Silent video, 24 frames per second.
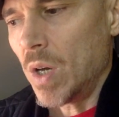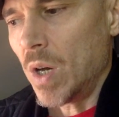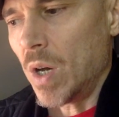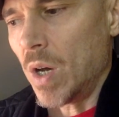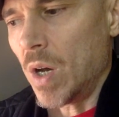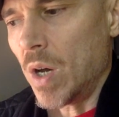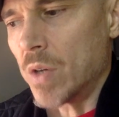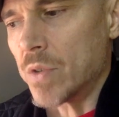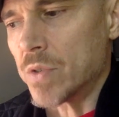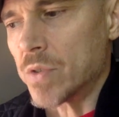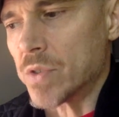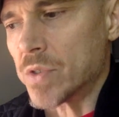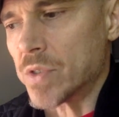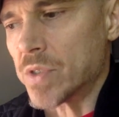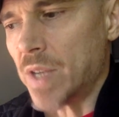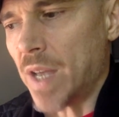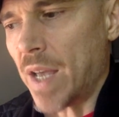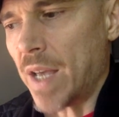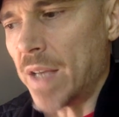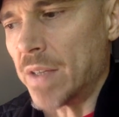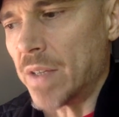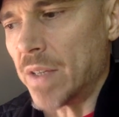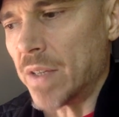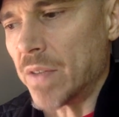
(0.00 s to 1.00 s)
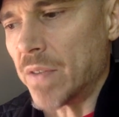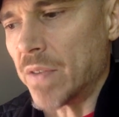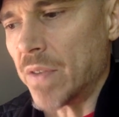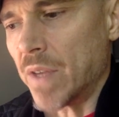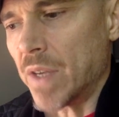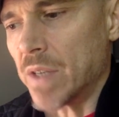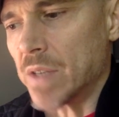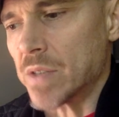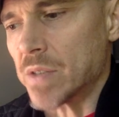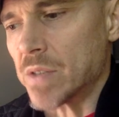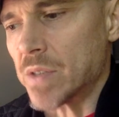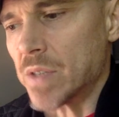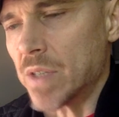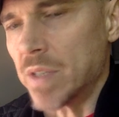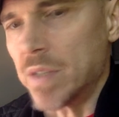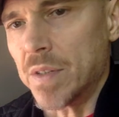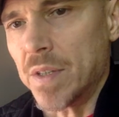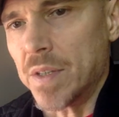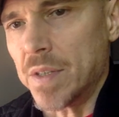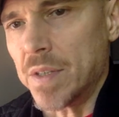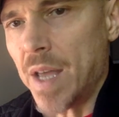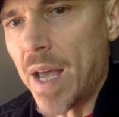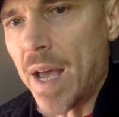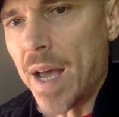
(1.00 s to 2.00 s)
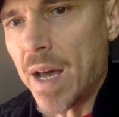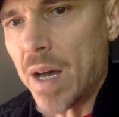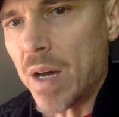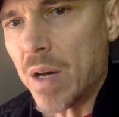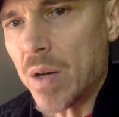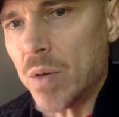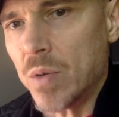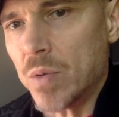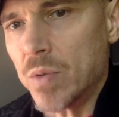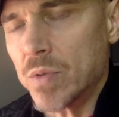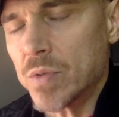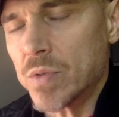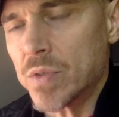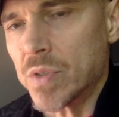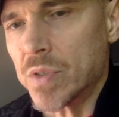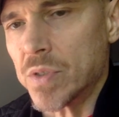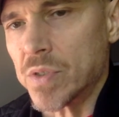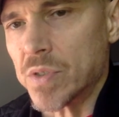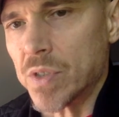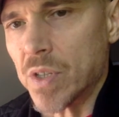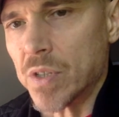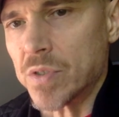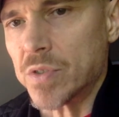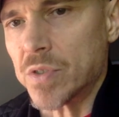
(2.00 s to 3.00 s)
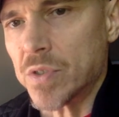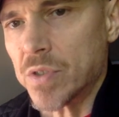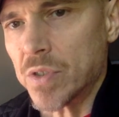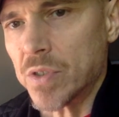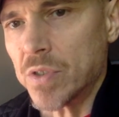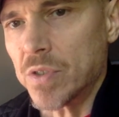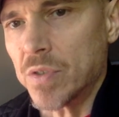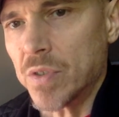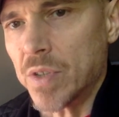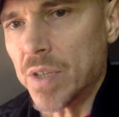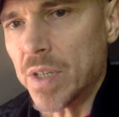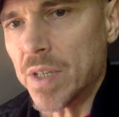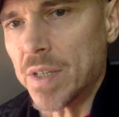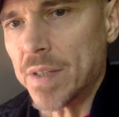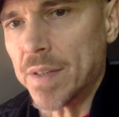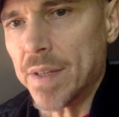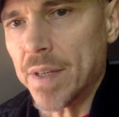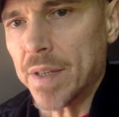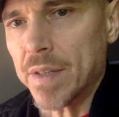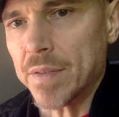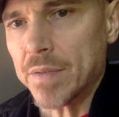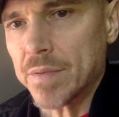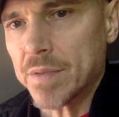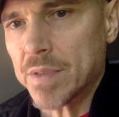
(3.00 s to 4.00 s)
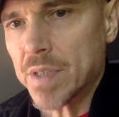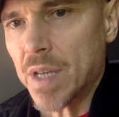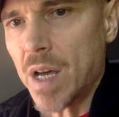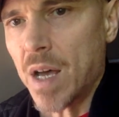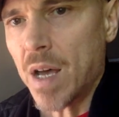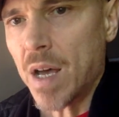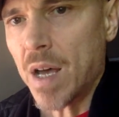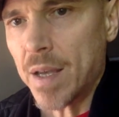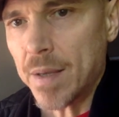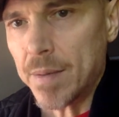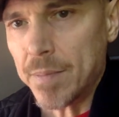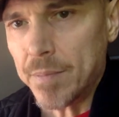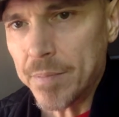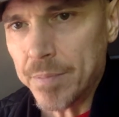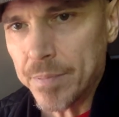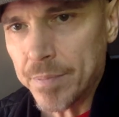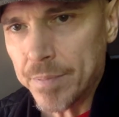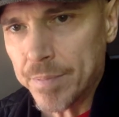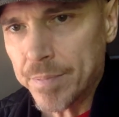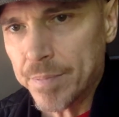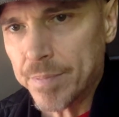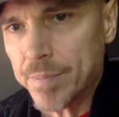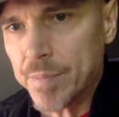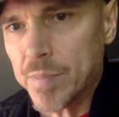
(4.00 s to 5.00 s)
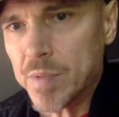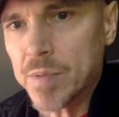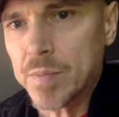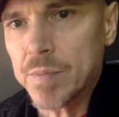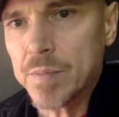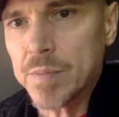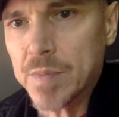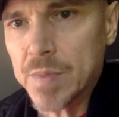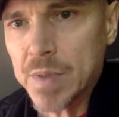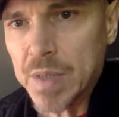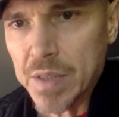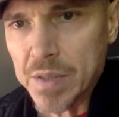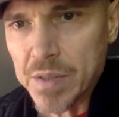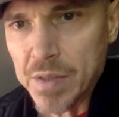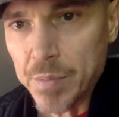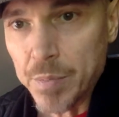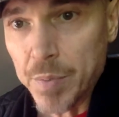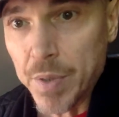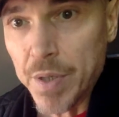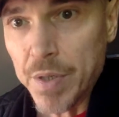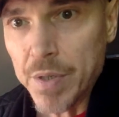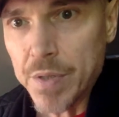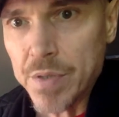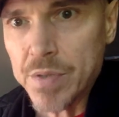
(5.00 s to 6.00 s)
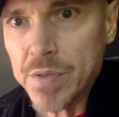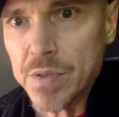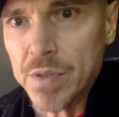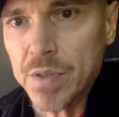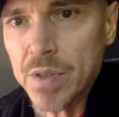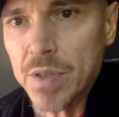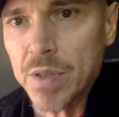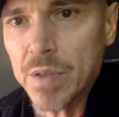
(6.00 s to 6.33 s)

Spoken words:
understanding things in the now to such a degree that time disappears.